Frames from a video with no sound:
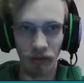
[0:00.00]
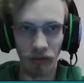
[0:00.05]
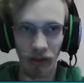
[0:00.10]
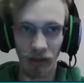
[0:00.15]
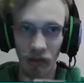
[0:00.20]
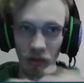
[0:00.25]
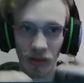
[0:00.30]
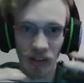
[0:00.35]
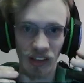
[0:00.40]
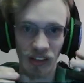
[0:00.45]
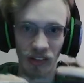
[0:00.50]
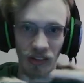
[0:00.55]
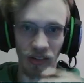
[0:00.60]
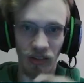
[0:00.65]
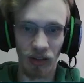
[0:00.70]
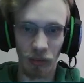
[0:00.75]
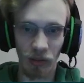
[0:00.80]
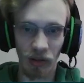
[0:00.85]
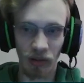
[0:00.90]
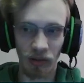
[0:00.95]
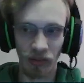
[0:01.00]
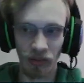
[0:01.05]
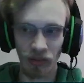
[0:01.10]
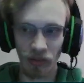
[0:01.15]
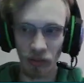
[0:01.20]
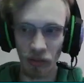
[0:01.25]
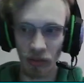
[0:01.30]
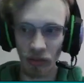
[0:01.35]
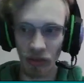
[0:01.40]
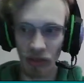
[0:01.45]
like only in December,
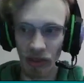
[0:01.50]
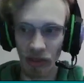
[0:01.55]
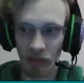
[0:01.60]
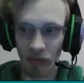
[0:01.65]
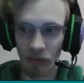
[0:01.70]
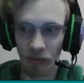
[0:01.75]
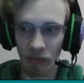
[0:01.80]
so we don't have